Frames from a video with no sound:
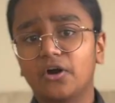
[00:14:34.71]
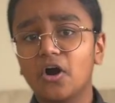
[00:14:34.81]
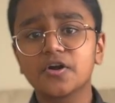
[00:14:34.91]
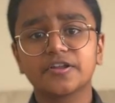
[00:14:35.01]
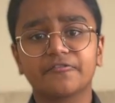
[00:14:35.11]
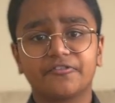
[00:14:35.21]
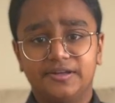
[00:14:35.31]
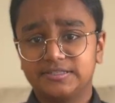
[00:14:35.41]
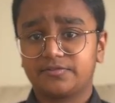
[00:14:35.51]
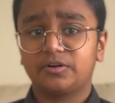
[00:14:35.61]
And ardent
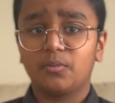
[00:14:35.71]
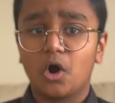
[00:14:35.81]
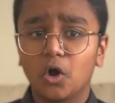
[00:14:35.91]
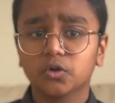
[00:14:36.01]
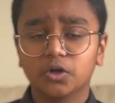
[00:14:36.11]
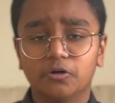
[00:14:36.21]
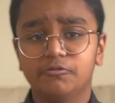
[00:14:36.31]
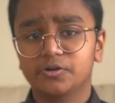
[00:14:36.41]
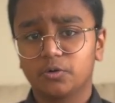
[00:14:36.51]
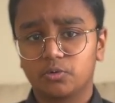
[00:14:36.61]
fans from all
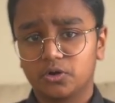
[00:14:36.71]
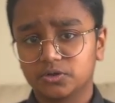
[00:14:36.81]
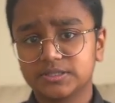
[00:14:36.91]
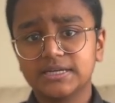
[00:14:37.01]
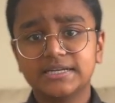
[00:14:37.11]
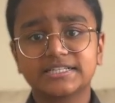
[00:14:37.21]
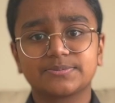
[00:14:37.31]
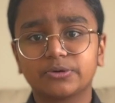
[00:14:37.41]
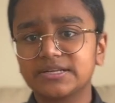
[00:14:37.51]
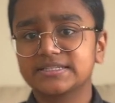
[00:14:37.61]
over the world
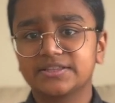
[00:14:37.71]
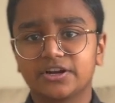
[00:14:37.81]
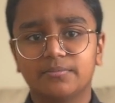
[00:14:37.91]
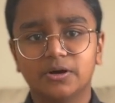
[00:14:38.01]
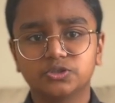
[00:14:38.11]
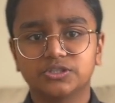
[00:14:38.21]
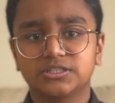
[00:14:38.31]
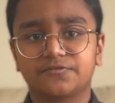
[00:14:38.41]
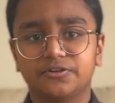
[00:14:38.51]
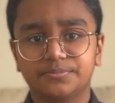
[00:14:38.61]
expressing their
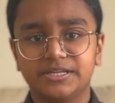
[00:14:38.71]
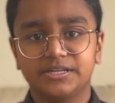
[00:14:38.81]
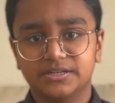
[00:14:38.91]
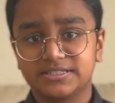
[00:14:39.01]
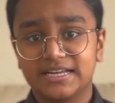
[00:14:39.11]
emotions for media